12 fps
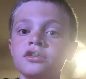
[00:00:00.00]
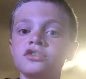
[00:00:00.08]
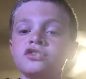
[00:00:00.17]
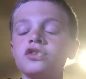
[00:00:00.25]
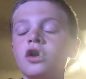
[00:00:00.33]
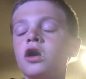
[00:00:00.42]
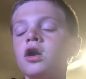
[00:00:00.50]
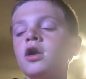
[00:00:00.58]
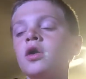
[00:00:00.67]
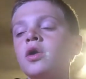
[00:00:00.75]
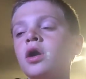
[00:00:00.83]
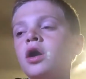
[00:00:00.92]

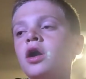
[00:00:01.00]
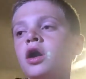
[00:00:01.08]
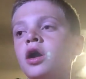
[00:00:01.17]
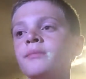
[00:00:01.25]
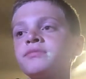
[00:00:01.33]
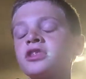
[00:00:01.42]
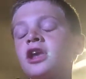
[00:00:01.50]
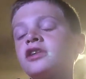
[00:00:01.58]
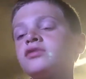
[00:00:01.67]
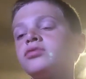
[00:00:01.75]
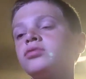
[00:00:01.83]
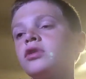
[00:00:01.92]
So, um,
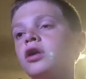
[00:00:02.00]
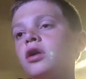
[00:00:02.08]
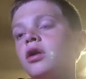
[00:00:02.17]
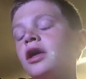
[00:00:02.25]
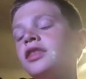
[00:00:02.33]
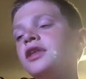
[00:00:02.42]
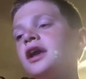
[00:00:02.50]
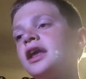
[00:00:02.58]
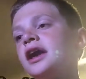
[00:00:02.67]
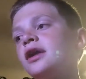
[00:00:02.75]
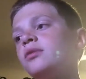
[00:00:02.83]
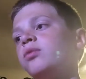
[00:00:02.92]
that's and then
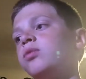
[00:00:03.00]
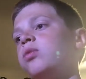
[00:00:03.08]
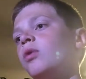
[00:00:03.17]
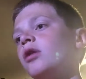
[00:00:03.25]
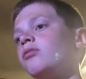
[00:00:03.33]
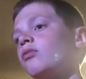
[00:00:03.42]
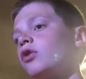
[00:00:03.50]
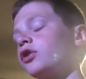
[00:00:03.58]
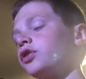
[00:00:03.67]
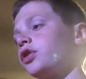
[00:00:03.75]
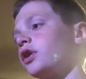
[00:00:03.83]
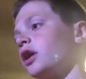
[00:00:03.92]
I had one
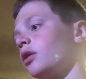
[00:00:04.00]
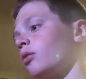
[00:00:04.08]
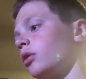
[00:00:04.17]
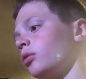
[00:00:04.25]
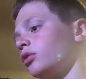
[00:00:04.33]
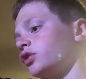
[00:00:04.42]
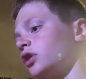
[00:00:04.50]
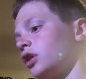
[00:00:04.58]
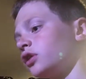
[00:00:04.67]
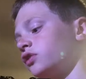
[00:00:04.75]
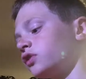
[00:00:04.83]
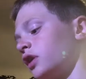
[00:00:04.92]
more thing. What was I
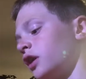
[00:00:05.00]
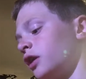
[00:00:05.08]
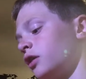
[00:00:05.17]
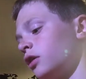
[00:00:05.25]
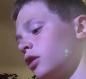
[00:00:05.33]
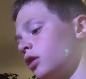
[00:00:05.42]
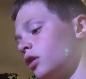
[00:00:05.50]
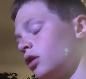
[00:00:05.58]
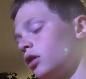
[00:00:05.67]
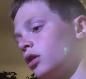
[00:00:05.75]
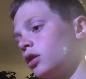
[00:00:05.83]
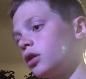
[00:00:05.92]
going to say?
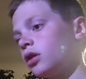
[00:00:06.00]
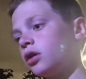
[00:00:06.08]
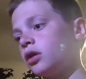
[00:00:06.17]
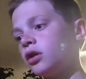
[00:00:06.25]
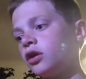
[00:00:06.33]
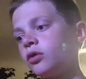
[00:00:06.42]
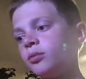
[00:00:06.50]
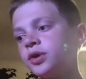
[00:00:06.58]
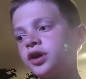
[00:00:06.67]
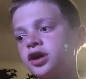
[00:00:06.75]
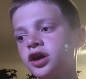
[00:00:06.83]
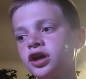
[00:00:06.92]
Oh
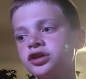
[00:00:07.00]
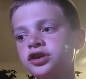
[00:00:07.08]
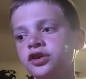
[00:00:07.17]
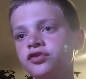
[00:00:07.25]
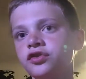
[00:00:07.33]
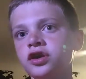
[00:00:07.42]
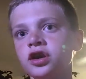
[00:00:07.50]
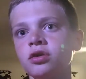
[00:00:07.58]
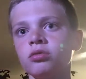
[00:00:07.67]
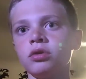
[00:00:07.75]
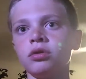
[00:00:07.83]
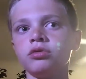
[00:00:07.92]
my gosh, I
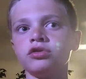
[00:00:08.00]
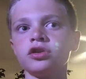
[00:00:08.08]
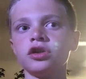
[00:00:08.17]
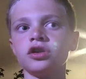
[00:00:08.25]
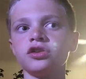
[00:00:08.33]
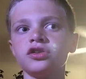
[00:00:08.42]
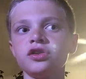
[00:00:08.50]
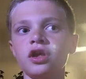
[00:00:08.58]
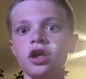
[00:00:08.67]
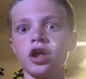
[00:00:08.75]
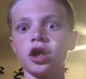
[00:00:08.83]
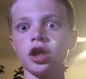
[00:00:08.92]
forget what I was going to say.